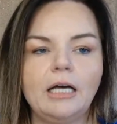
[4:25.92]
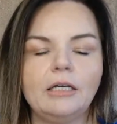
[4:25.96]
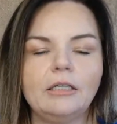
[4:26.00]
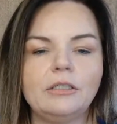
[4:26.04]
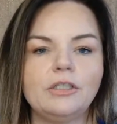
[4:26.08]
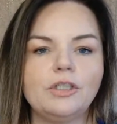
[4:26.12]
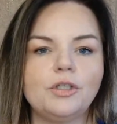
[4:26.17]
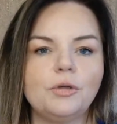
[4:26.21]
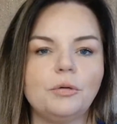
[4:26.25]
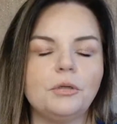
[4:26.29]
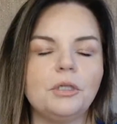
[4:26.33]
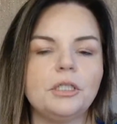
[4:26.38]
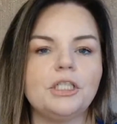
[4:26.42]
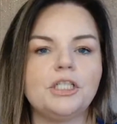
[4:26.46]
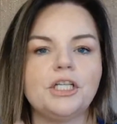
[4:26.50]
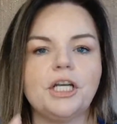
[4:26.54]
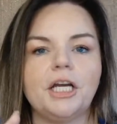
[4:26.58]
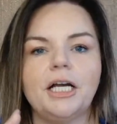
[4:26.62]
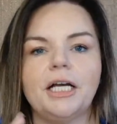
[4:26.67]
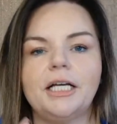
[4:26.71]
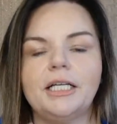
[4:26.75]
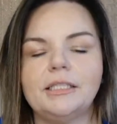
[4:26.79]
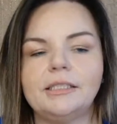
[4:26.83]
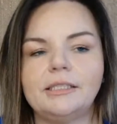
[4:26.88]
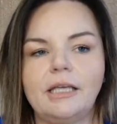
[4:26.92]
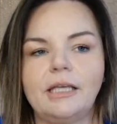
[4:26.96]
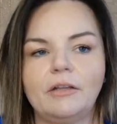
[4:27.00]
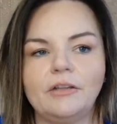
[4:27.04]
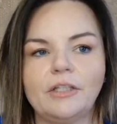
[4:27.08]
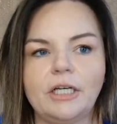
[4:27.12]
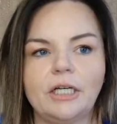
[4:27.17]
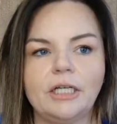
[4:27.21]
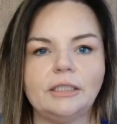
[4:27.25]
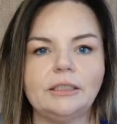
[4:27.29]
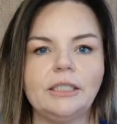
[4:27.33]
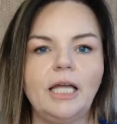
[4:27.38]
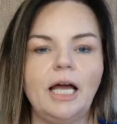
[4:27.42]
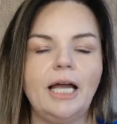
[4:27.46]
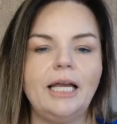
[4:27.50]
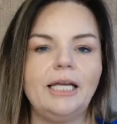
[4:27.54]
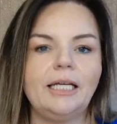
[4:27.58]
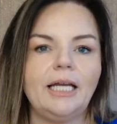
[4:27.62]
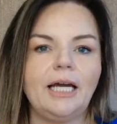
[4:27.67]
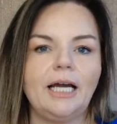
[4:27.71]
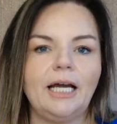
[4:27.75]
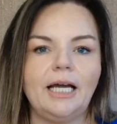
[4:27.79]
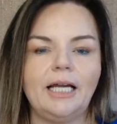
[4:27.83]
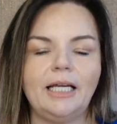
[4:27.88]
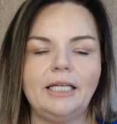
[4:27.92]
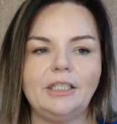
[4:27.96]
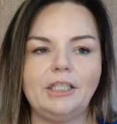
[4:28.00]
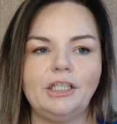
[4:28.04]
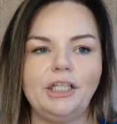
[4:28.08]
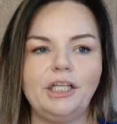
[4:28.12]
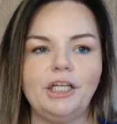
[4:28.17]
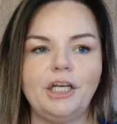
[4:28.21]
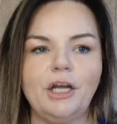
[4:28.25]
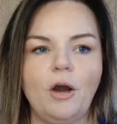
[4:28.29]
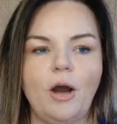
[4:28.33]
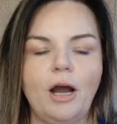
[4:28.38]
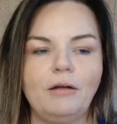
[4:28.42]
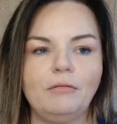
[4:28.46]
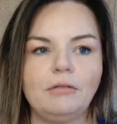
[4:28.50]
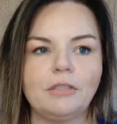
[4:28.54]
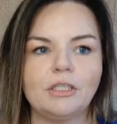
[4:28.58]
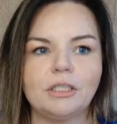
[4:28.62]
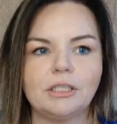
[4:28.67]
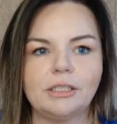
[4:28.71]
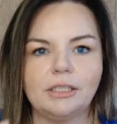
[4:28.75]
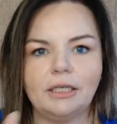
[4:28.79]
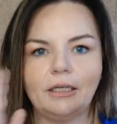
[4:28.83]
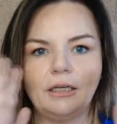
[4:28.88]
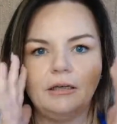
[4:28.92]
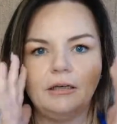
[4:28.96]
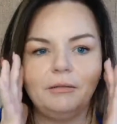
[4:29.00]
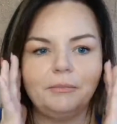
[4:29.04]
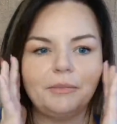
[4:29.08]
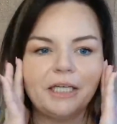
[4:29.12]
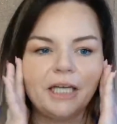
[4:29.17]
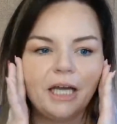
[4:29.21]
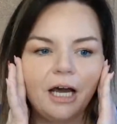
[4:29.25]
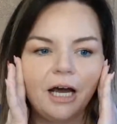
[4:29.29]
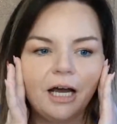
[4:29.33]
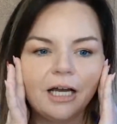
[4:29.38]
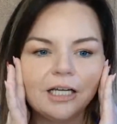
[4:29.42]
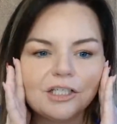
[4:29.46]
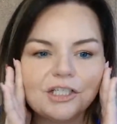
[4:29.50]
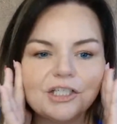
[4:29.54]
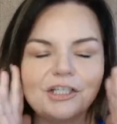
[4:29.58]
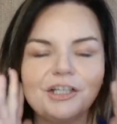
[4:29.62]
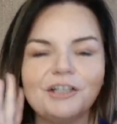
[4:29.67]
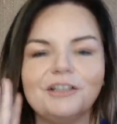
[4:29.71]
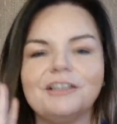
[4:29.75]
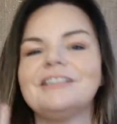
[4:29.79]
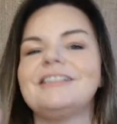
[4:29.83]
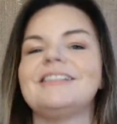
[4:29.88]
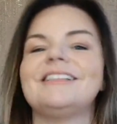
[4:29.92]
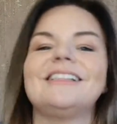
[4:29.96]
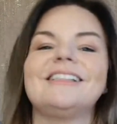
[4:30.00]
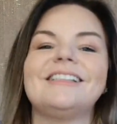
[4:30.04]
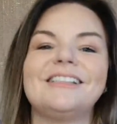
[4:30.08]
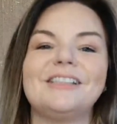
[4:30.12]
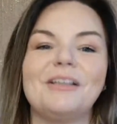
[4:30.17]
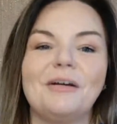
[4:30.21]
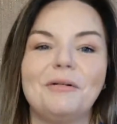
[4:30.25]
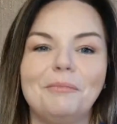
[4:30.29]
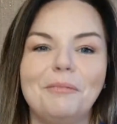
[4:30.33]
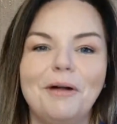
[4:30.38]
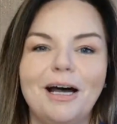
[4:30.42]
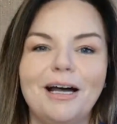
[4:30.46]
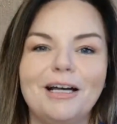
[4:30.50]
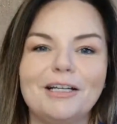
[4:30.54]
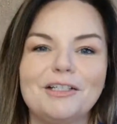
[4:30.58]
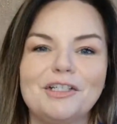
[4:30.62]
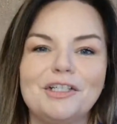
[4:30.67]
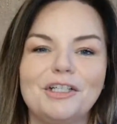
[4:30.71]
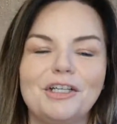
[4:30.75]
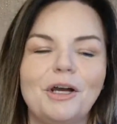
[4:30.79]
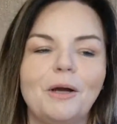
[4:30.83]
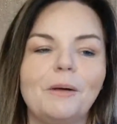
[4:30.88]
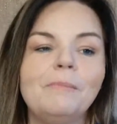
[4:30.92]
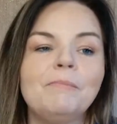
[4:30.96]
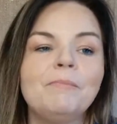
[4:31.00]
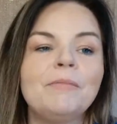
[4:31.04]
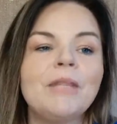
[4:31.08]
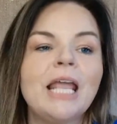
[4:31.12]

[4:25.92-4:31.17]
Georgia and South Carolina. And, you know, I was just like, oh my gosh, you know, this is so much, you know.